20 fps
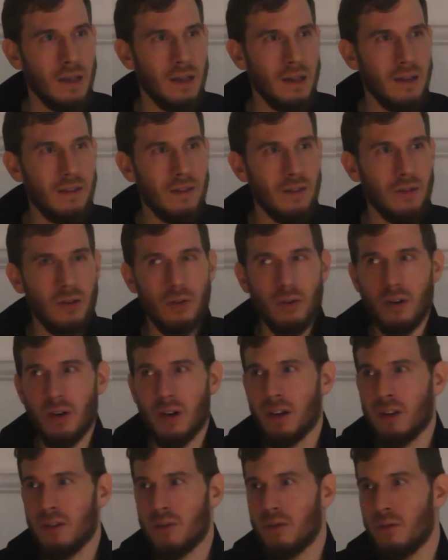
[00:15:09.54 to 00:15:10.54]
And so in
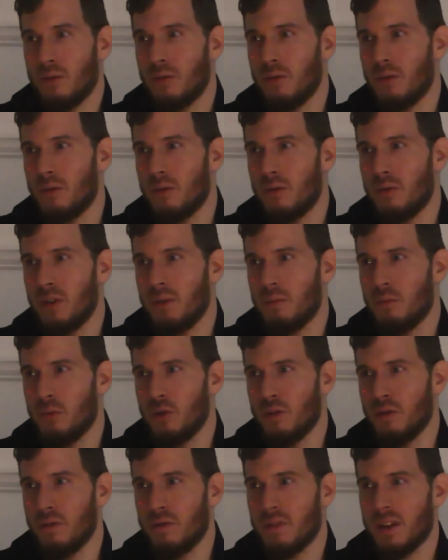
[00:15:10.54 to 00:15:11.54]
order to
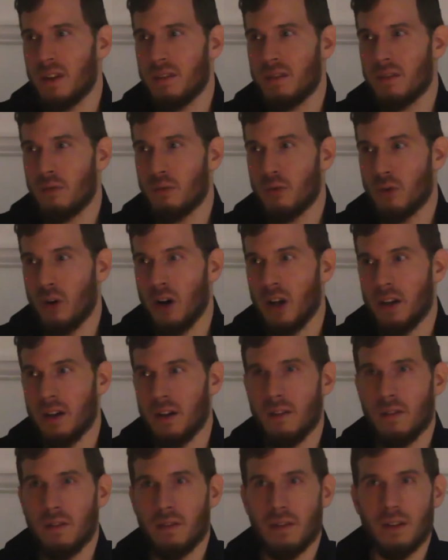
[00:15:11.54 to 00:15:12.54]
remove this
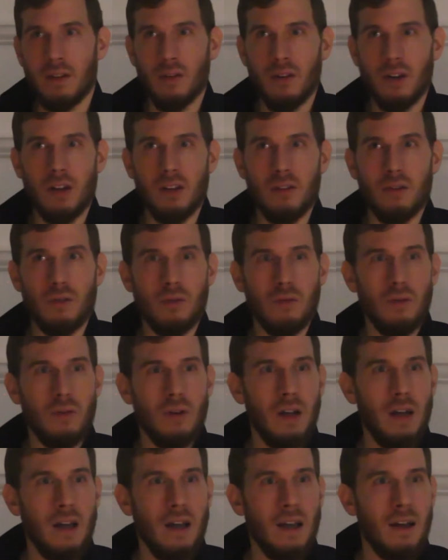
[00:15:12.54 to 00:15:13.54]
rawness, in order to
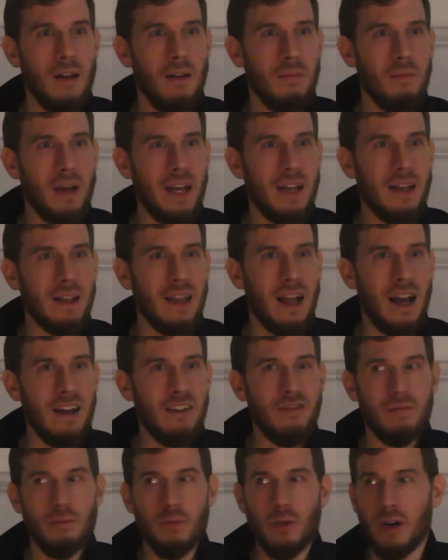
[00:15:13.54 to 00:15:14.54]
make
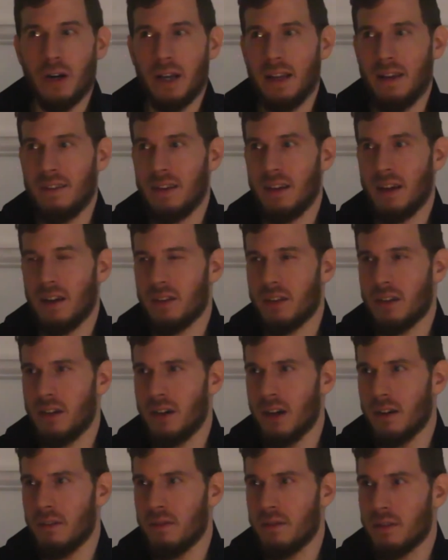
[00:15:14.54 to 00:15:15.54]
life more easy on the
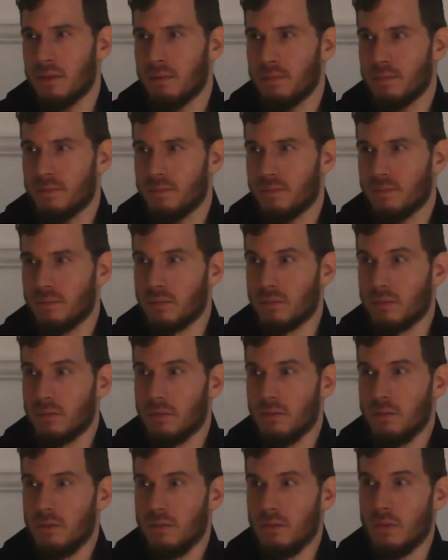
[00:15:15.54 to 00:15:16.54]
nerves,
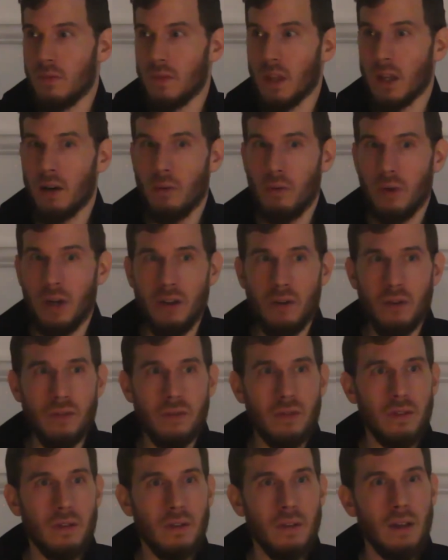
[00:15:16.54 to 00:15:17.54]
we
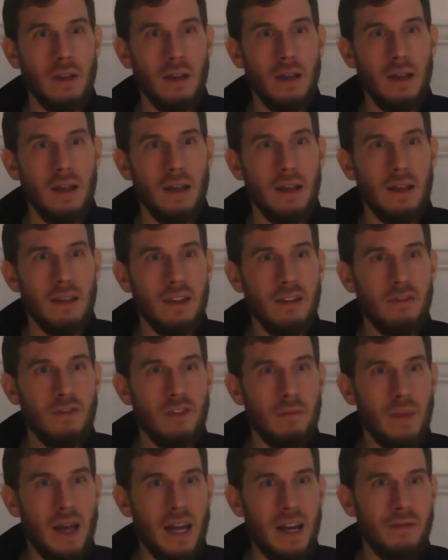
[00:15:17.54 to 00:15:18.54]
used
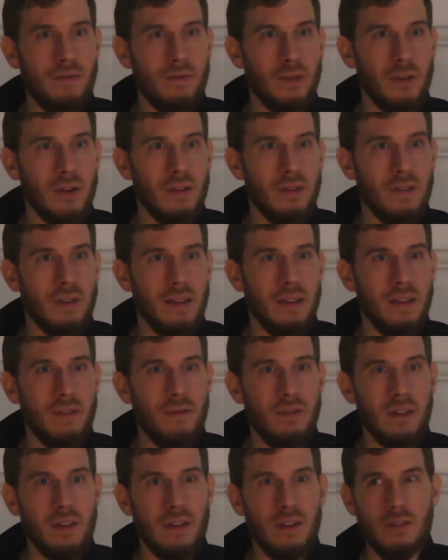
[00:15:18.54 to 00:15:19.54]
different metaphors and
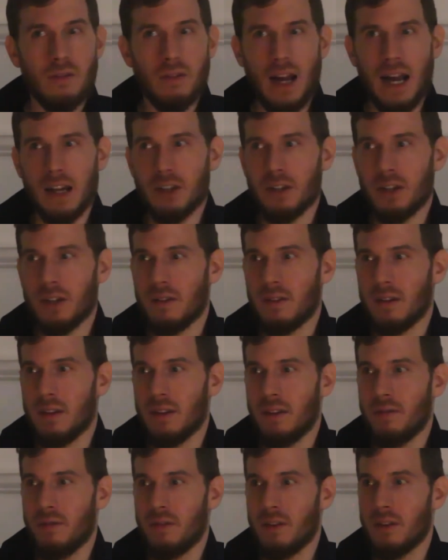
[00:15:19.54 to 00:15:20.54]
different distractions and
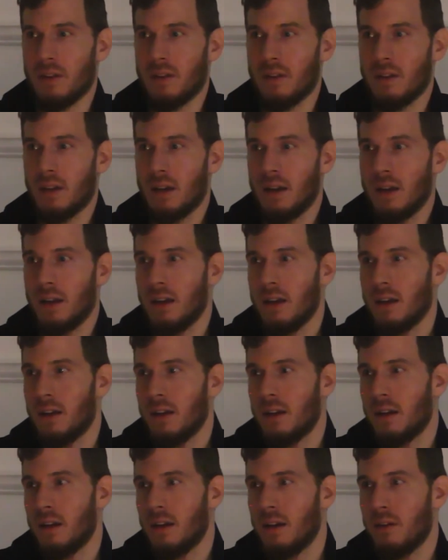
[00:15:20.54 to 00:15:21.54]
different
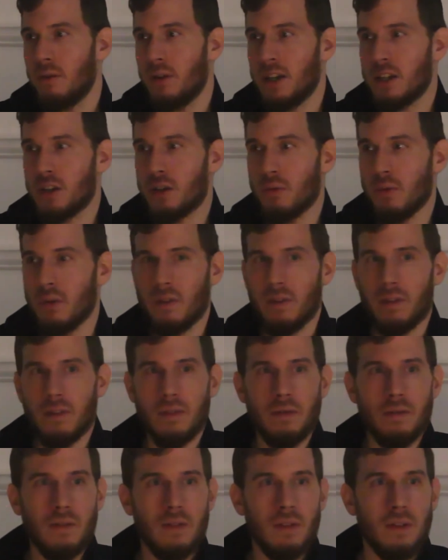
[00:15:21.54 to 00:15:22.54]
rituals